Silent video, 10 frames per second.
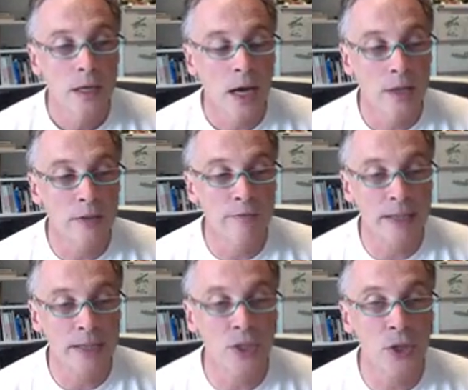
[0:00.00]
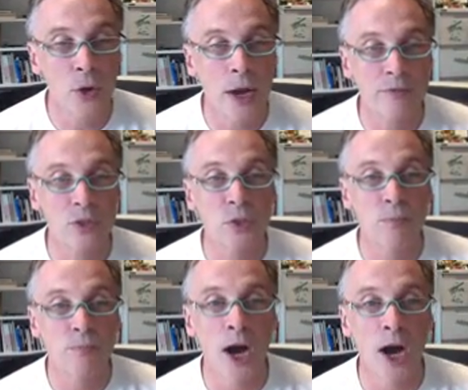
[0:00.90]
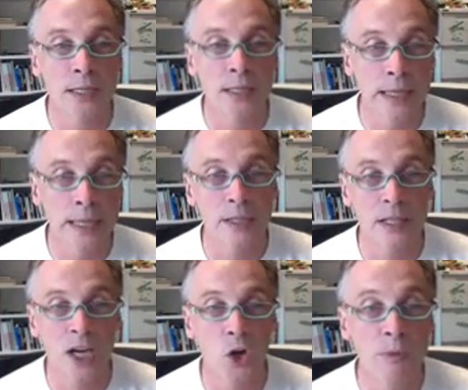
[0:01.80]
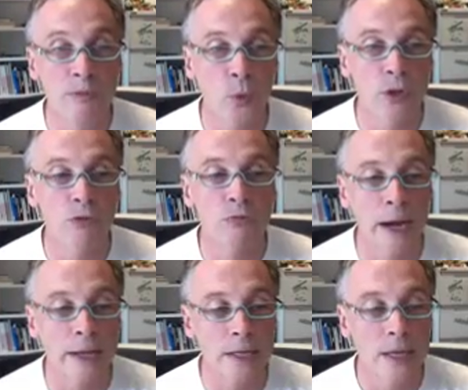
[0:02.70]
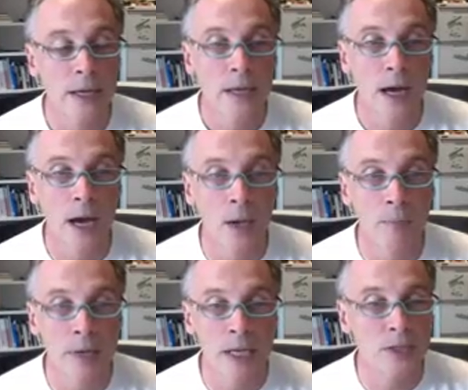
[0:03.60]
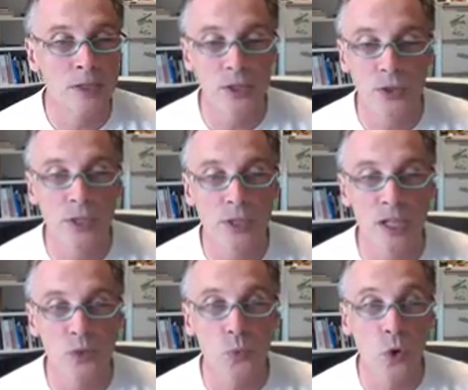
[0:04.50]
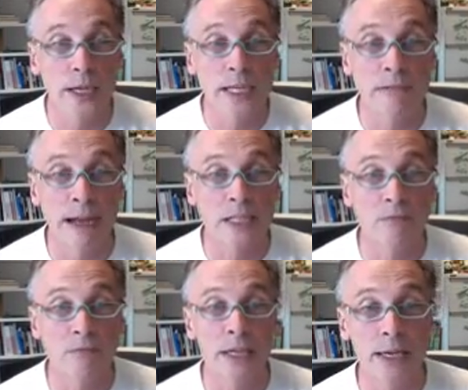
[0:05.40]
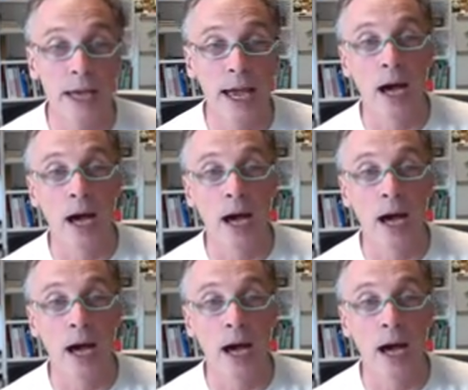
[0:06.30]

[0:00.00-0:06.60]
The fact that you don't have to compile and link the code before you run it means that you can just work interactively